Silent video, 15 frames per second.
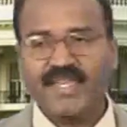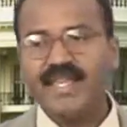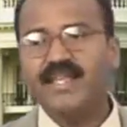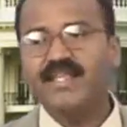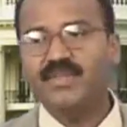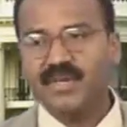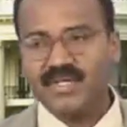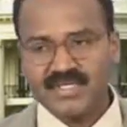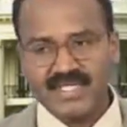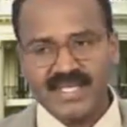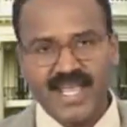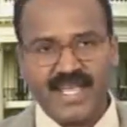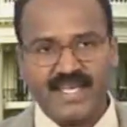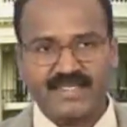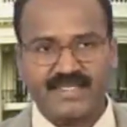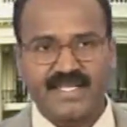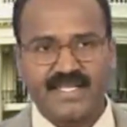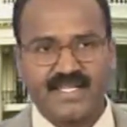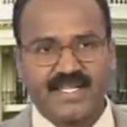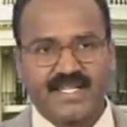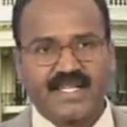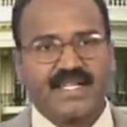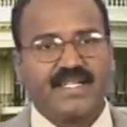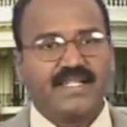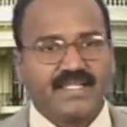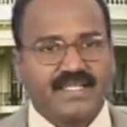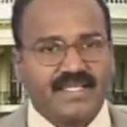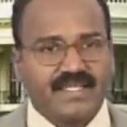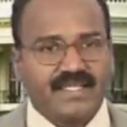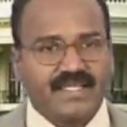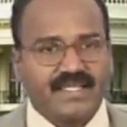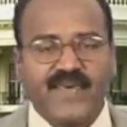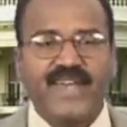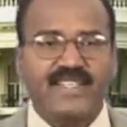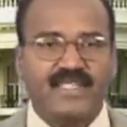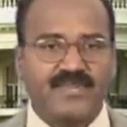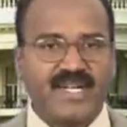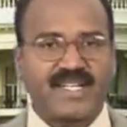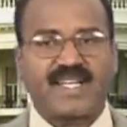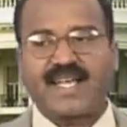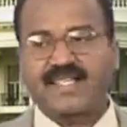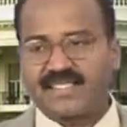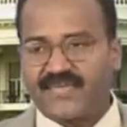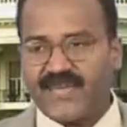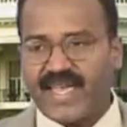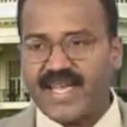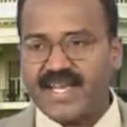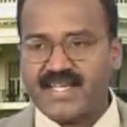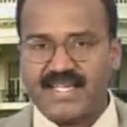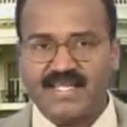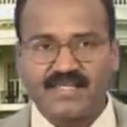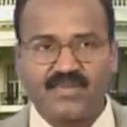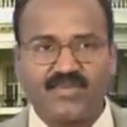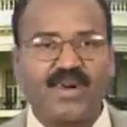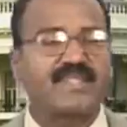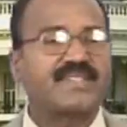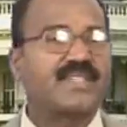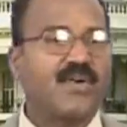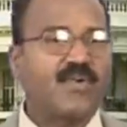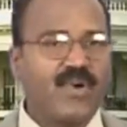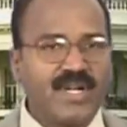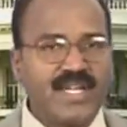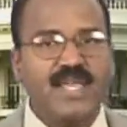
In those days, the Dewey Decimal Classification was the